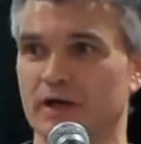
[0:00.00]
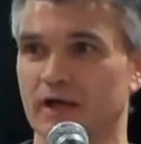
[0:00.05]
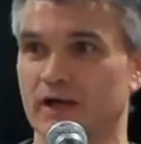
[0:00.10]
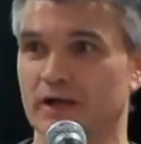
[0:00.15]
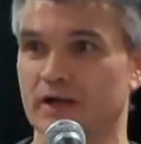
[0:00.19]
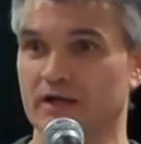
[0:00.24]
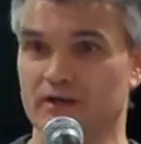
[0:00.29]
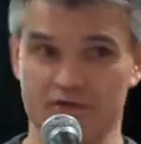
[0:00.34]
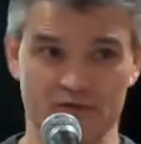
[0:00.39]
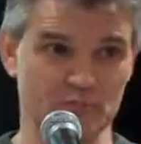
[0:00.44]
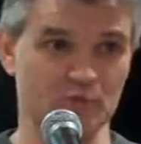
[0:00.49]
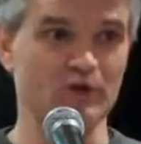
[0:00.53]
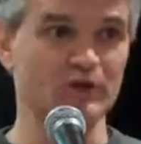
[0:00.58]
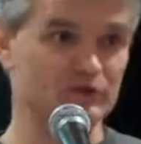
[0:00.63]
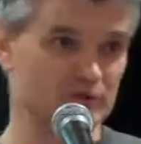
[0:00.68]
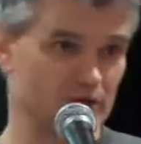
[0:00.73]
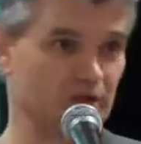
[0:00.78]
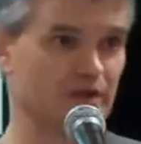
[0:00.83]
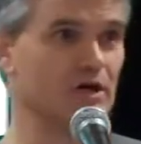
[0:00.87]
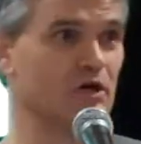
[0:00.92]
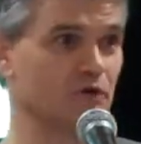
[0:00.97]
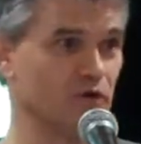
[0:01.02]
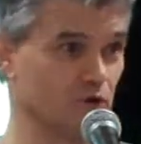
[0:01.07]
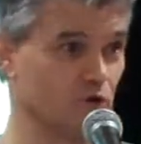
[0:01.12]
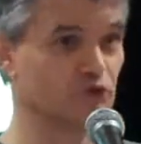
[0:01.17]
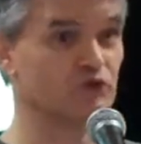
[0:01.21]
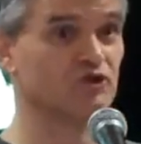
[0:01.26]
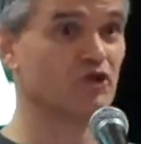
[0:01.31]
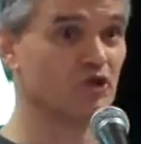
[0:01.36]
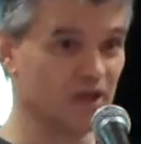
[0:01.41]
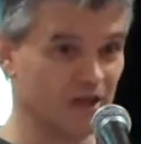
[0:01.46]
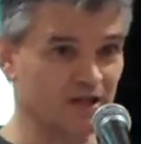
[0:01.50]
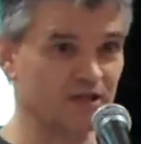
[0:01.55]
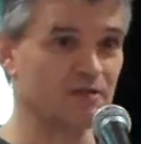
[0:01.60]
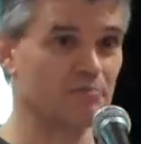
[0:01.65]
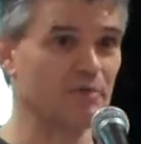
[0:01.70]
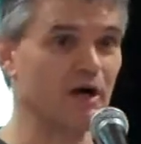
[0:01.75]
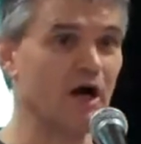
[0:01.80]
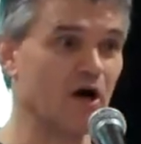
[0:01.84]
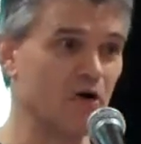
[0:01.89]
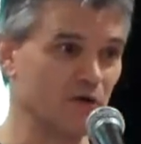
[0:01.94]
and everybody's like, okay, who's going to get
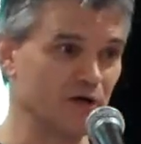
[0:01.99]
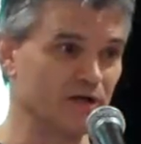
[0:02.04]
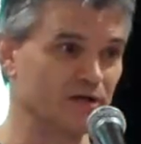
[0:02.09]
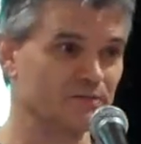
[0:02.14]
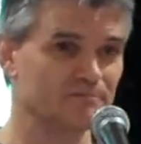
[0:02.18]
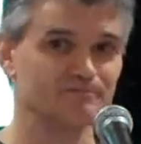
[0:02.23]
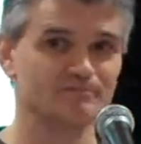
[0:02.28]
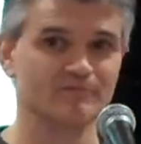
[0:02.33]
the power?